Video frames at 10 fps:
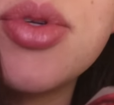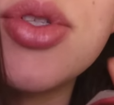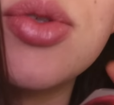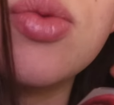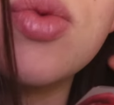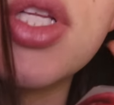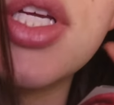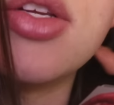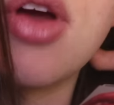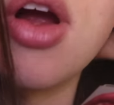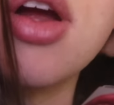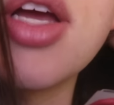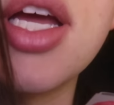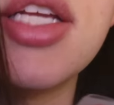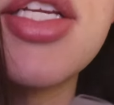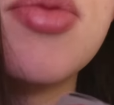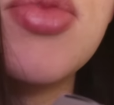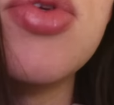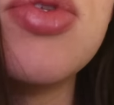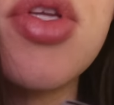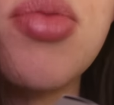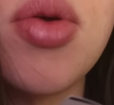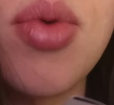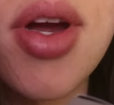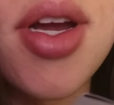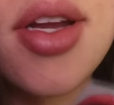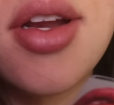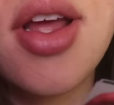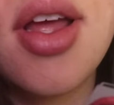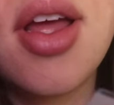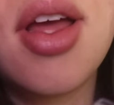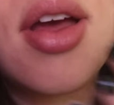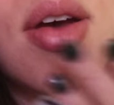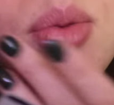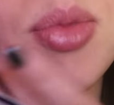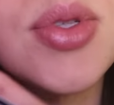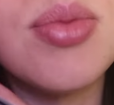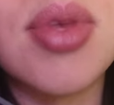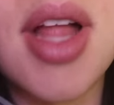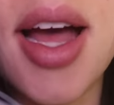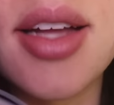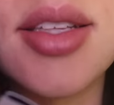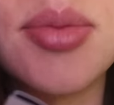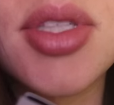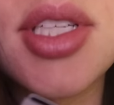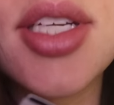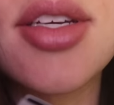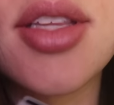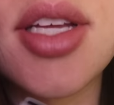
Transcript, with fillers: which is really dark. Anytime you see me wearing almost black lipstick,